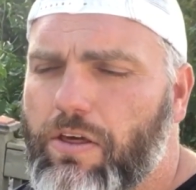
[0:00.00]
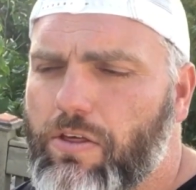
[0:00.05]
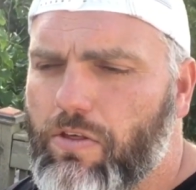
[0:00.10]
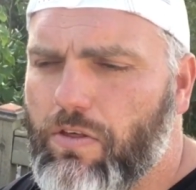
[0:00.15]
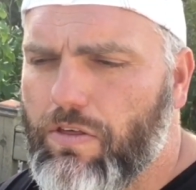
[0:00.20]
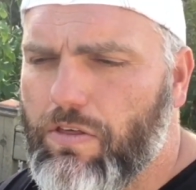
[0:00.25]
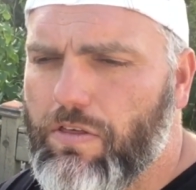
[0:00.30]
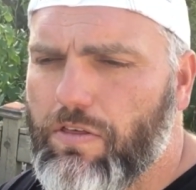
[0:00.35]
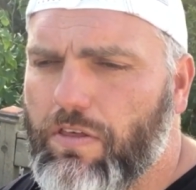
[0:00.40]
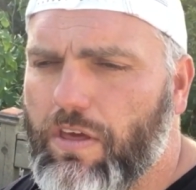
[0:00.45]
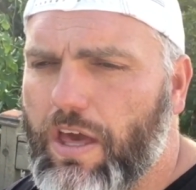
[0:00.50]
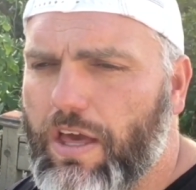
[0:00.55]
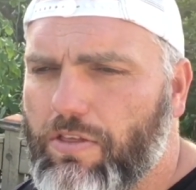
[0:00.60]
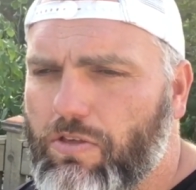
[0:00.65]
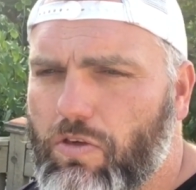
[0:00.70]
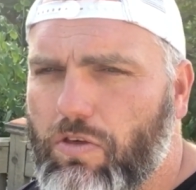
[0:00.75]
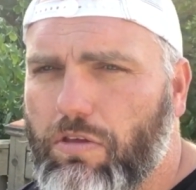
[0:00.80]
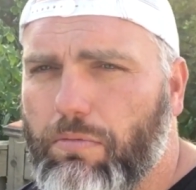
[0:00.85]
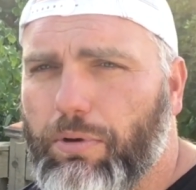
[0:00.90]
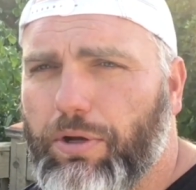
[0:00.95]
She's
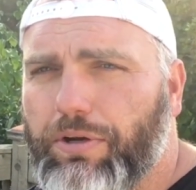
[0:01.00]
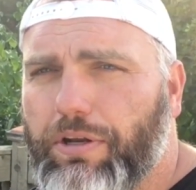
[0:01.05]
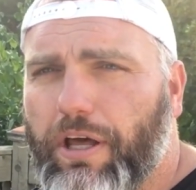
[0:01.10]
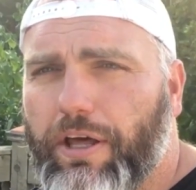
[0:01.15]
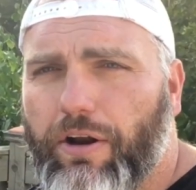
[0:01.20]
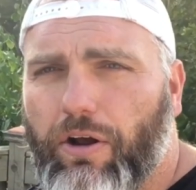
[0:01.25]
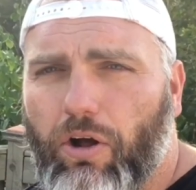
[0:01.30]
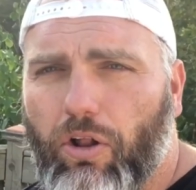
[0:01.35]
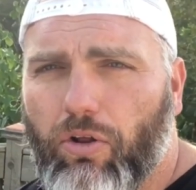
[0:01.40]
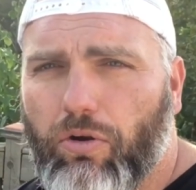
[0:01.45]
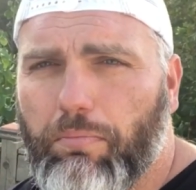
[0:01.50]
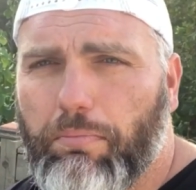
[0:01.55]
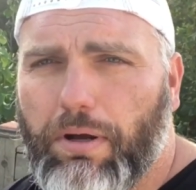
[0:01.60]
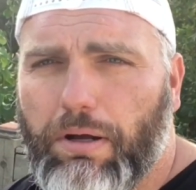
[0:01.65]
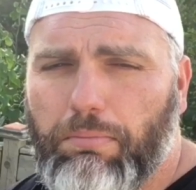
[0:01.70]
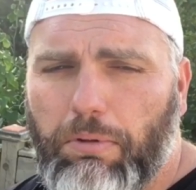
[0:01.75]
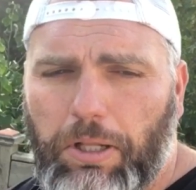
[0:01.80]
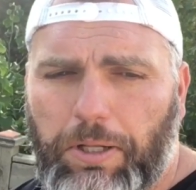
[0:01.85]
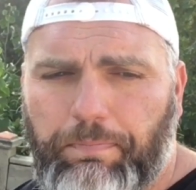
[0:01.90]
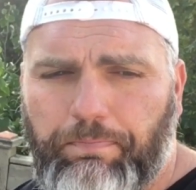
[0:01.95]
just about done all her
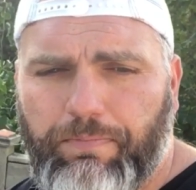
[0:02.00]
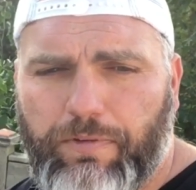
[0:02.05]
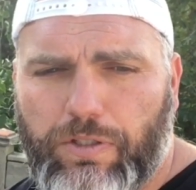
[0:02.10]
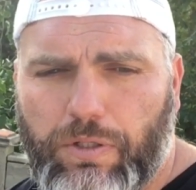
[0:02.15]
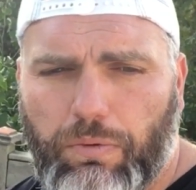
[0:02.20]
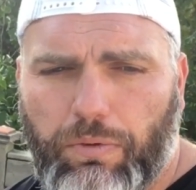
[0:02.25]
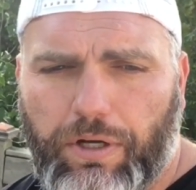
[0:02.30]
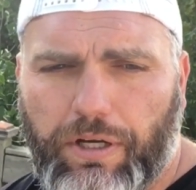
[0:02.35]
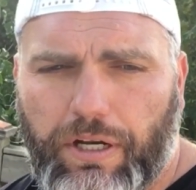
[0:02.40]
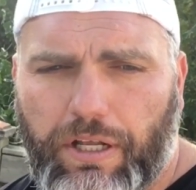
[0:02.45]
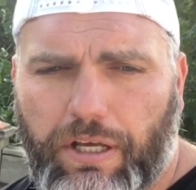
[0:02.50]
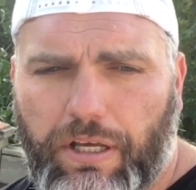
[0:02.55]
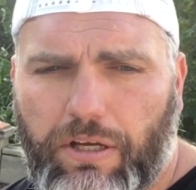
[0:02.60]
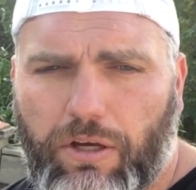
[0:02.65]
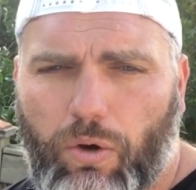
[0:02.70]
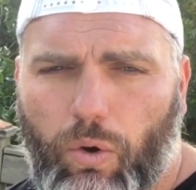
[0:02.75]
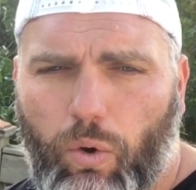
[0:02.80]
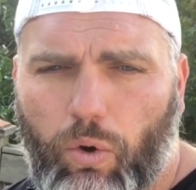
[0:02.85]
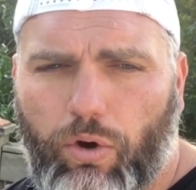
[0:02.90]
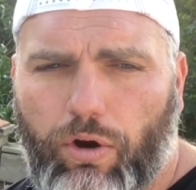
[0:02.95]
bubbling, so we're gonna
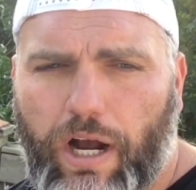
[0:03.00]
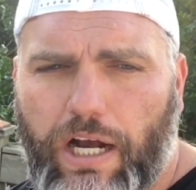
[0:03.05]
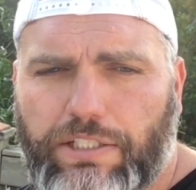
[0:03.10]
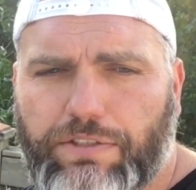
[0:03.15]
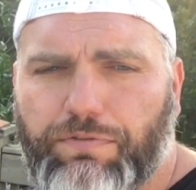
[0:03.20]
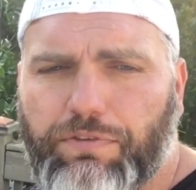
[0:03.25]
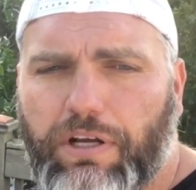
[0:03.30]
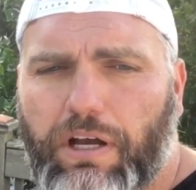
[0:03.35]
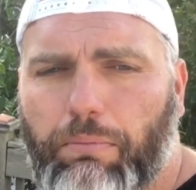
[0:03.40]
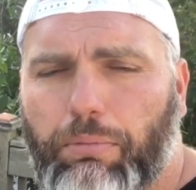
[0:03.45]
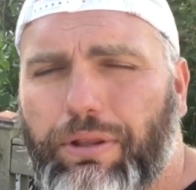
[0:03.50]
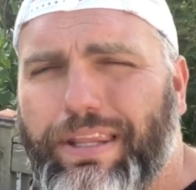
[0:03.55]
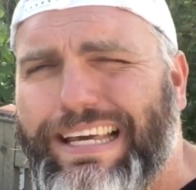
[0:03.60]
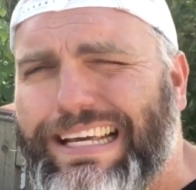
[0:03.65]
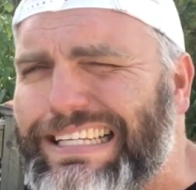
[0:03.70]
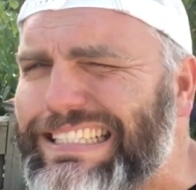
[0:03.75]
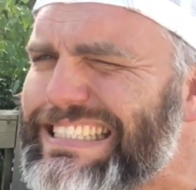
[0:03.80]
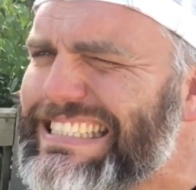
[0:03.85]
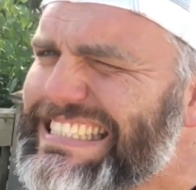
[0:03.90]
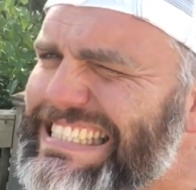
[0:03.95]
cold crash for a couple
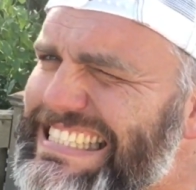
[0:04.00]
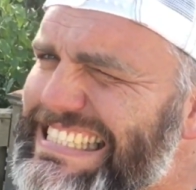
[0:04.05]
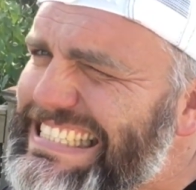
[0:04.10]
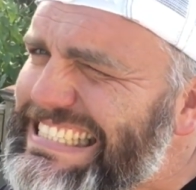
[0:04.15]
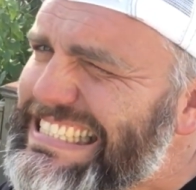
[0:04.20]
days.